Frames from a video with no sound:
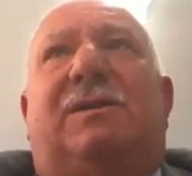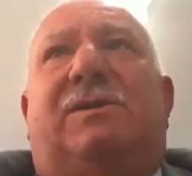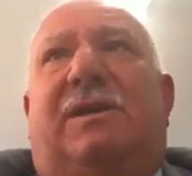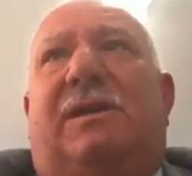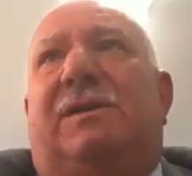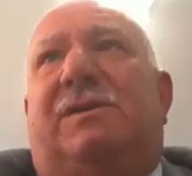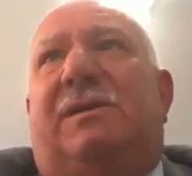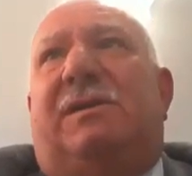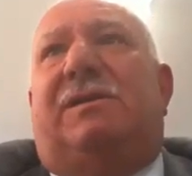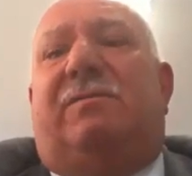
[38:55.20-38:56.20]

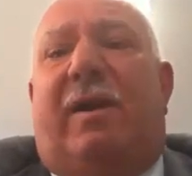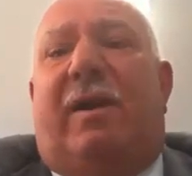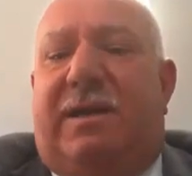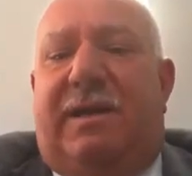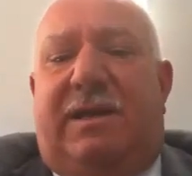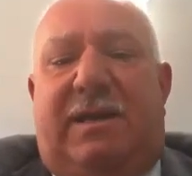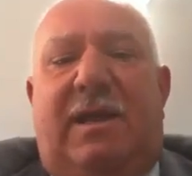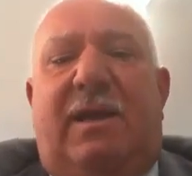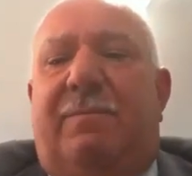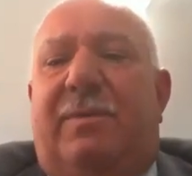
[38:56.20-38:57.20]
is very
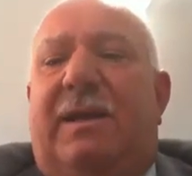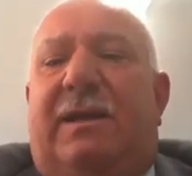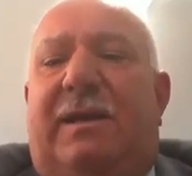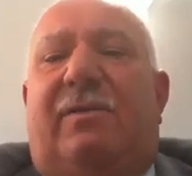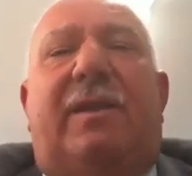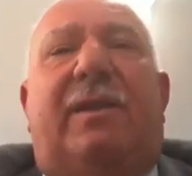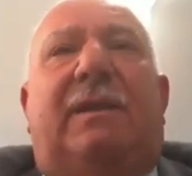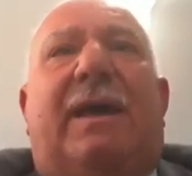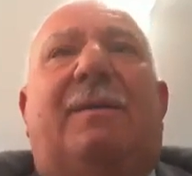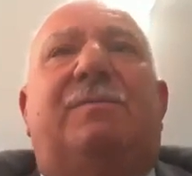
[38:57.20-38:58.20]
key. Being near other
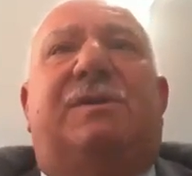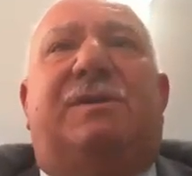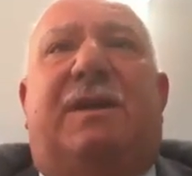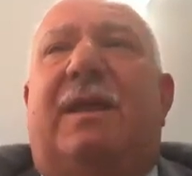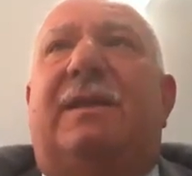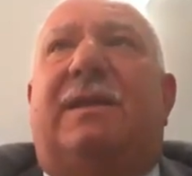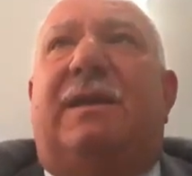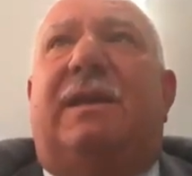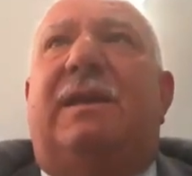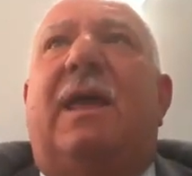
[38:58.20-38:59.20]
labs is another
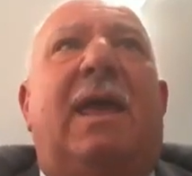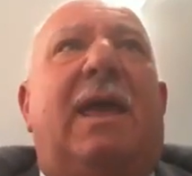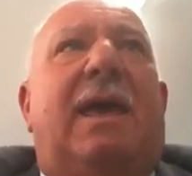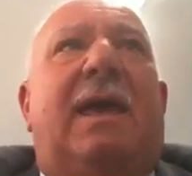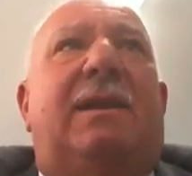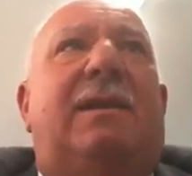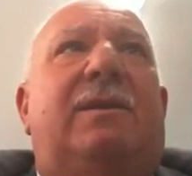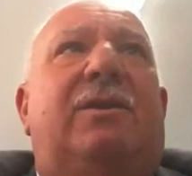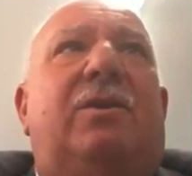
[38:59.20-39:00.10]
key. And,